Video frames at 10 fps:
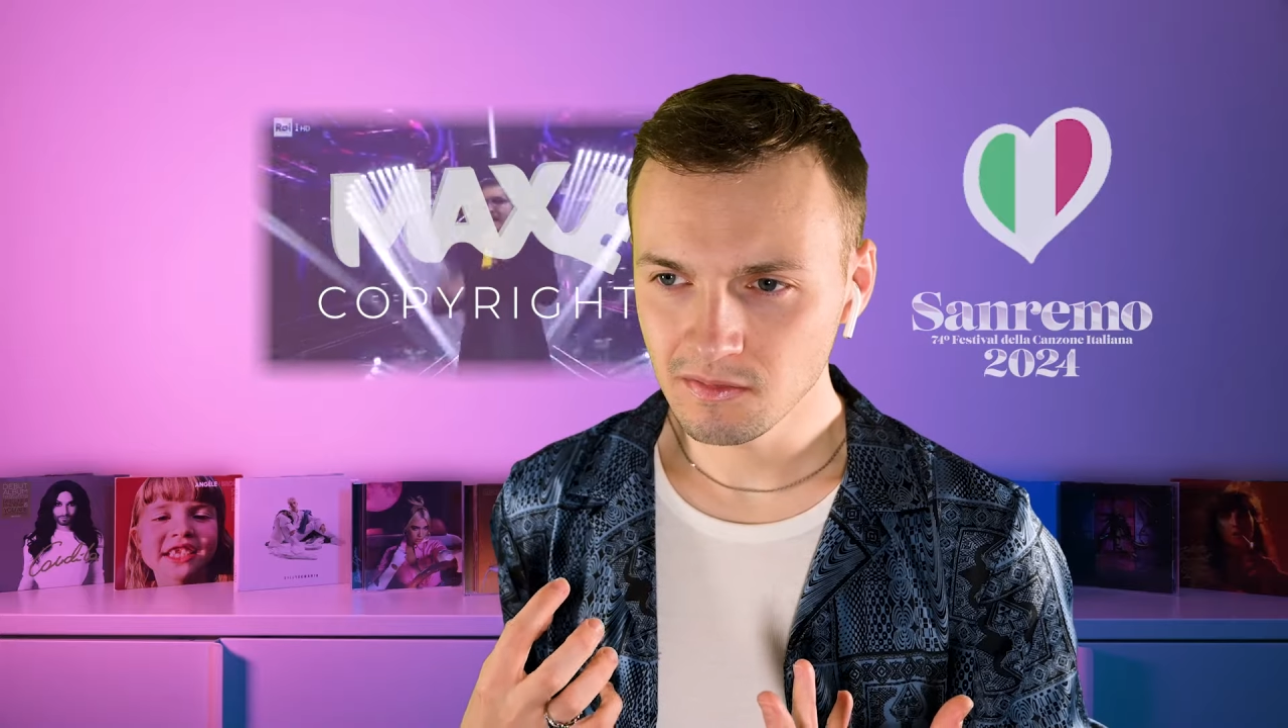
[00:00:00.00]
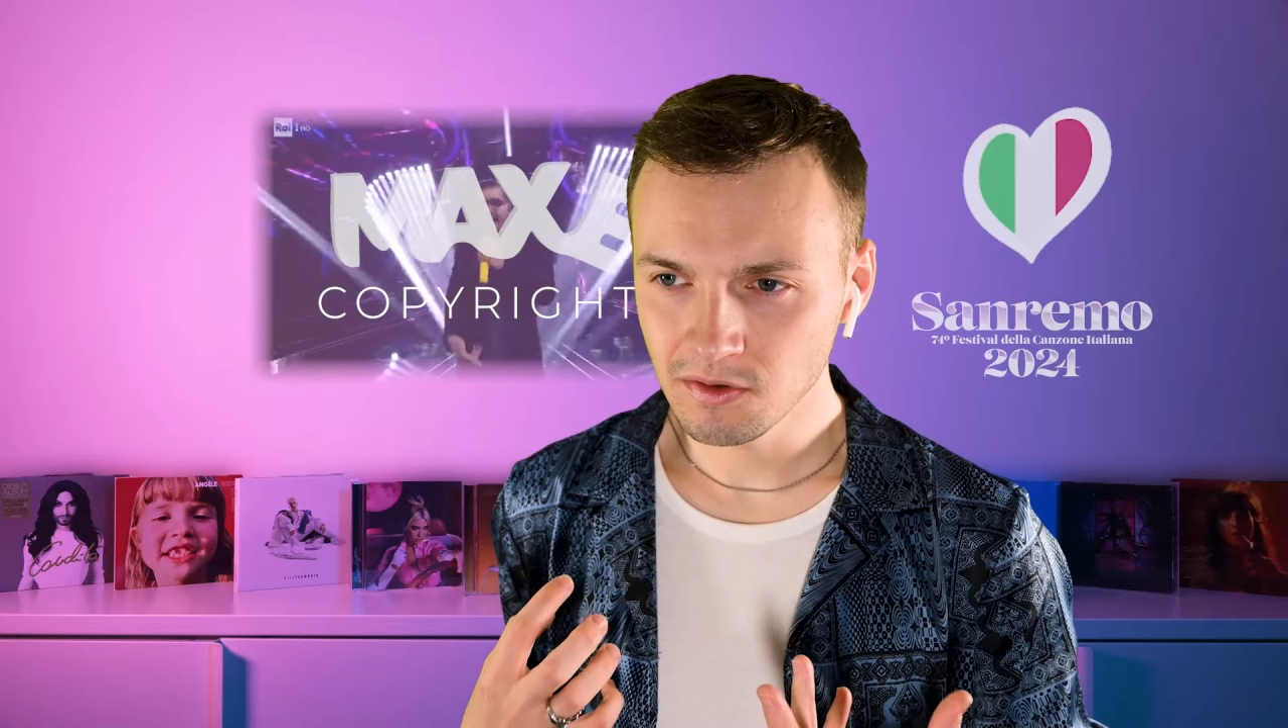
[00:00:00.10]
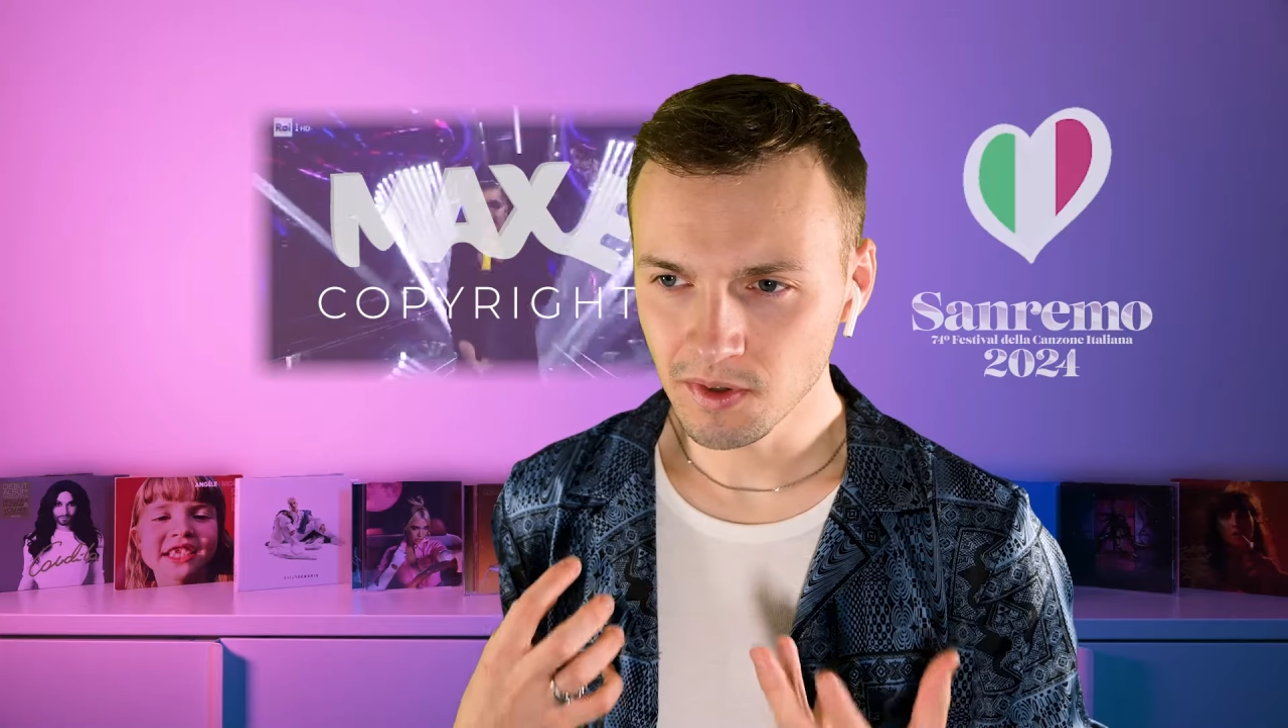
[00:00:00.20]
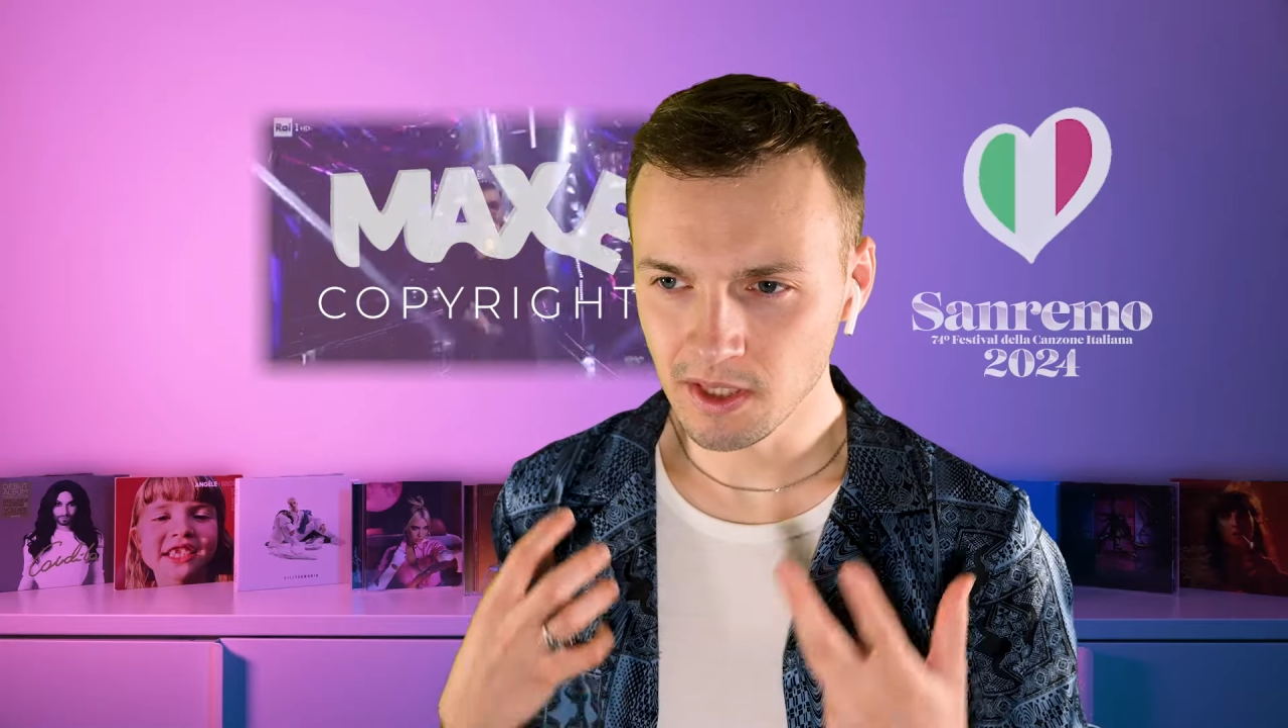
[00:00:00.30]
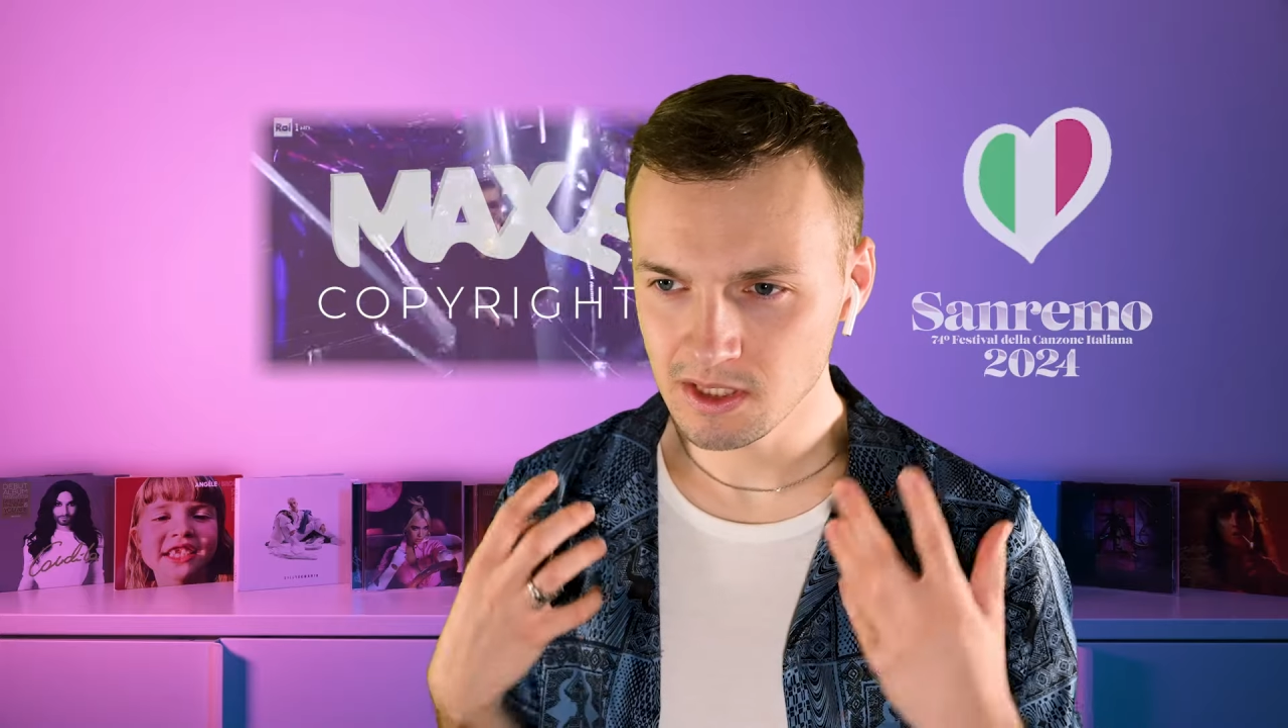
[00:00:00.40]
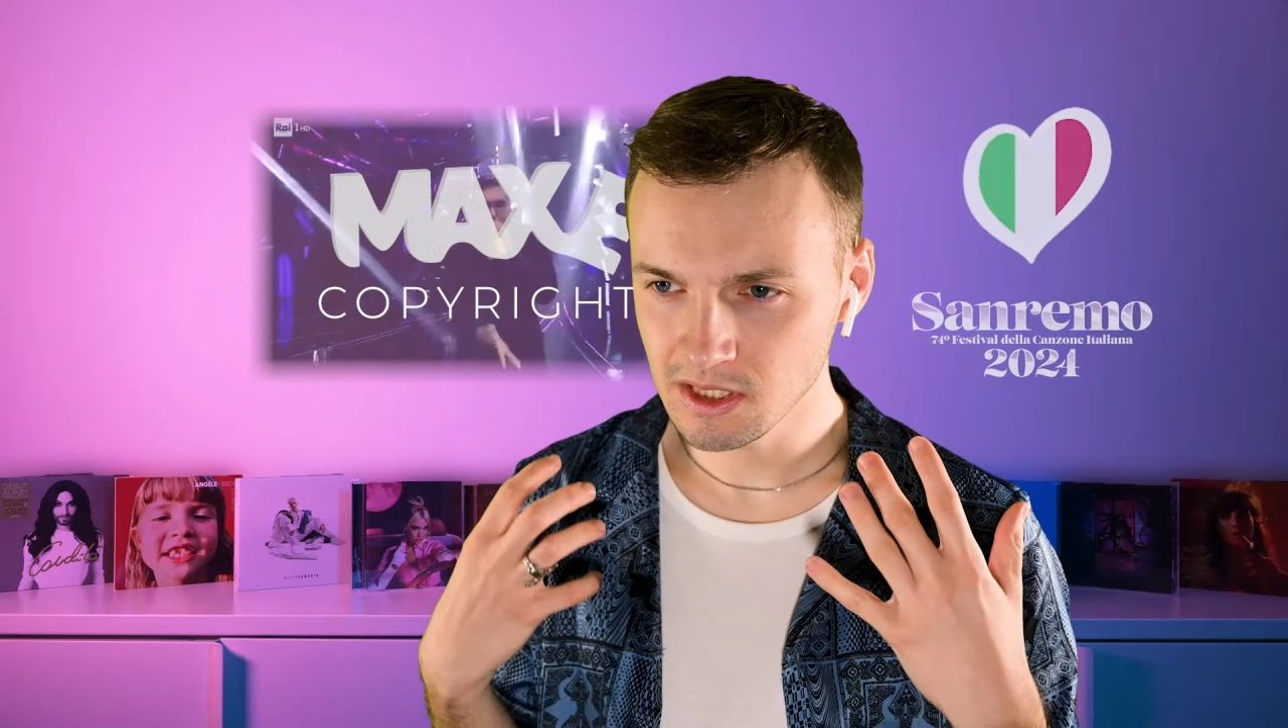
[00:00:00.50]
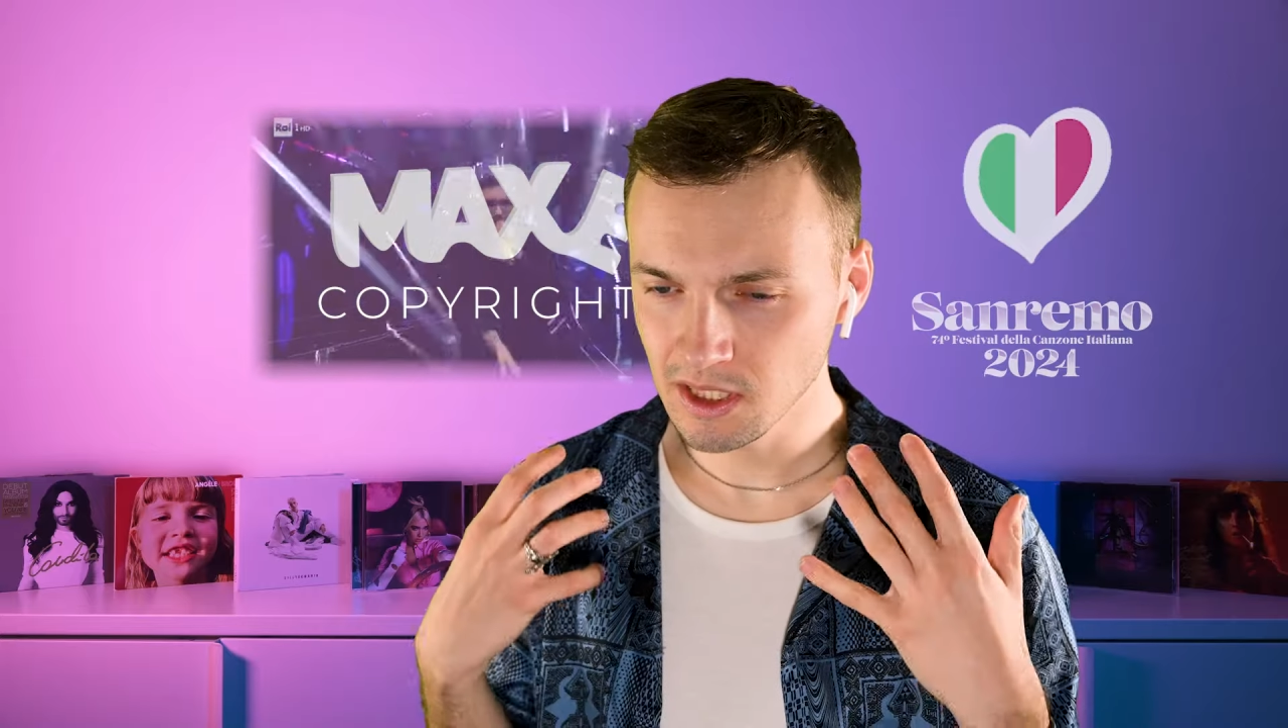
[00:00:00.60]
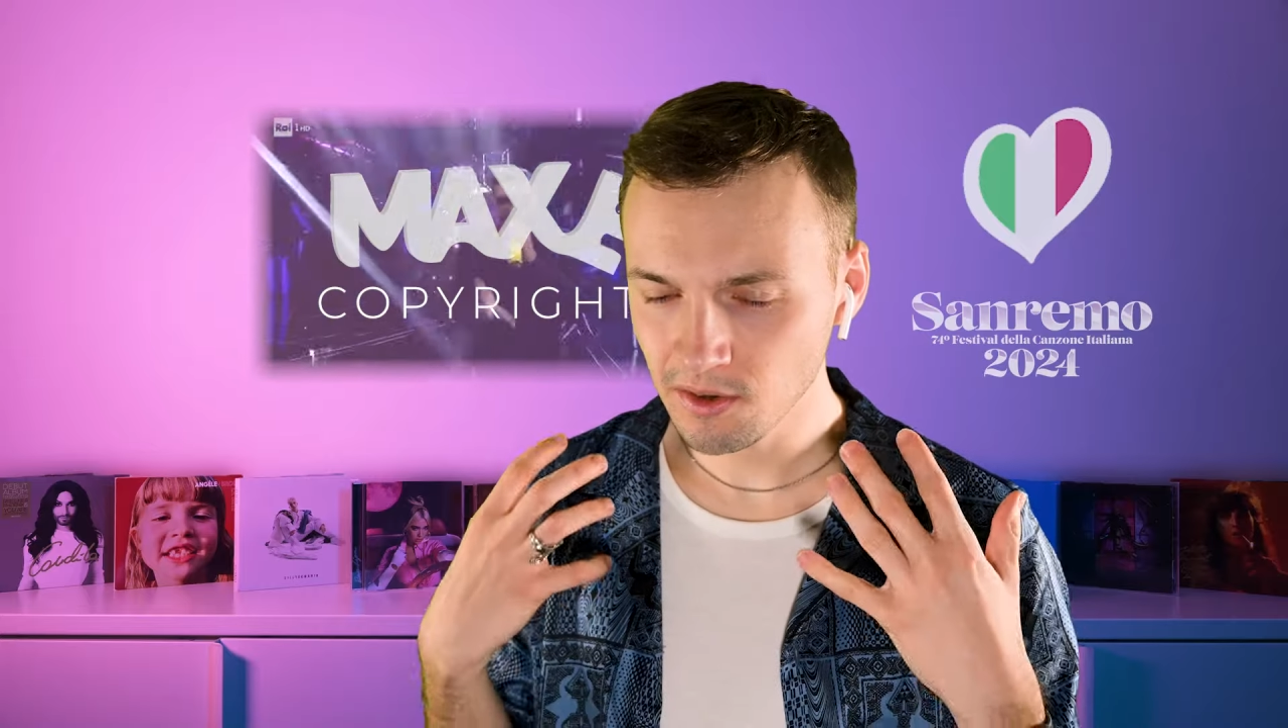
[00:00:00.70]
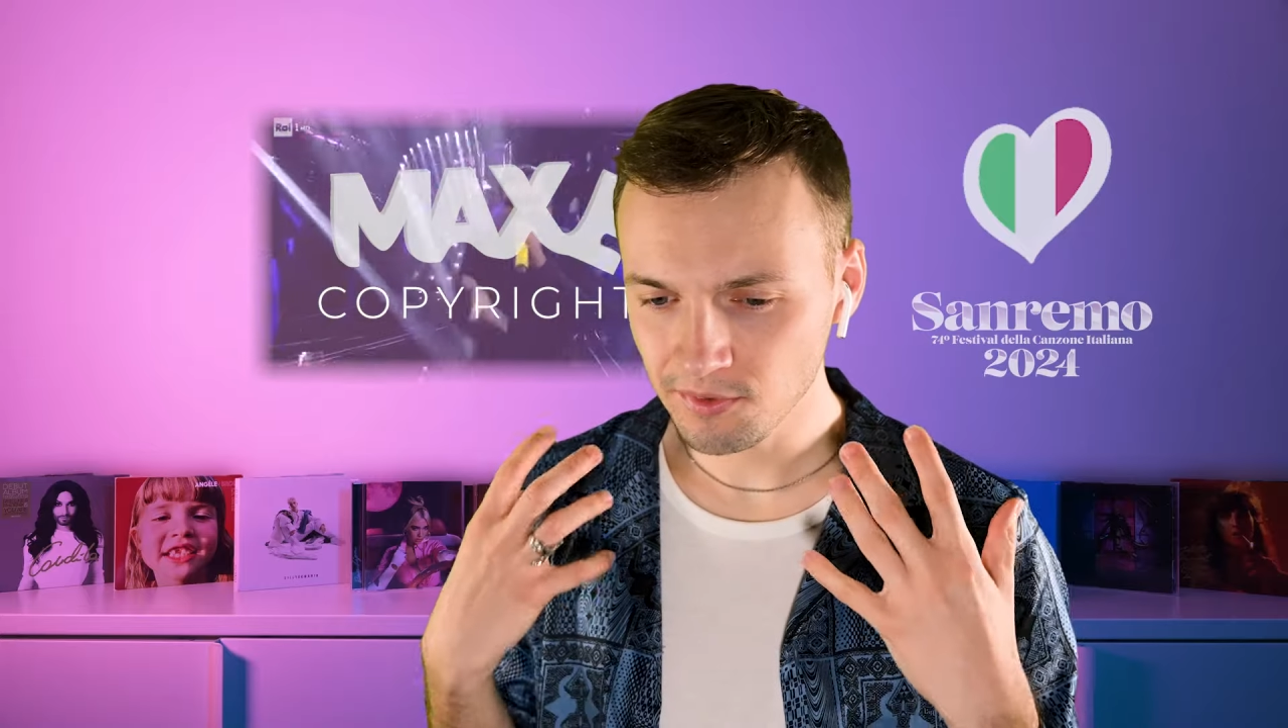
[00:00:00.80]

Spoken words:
creating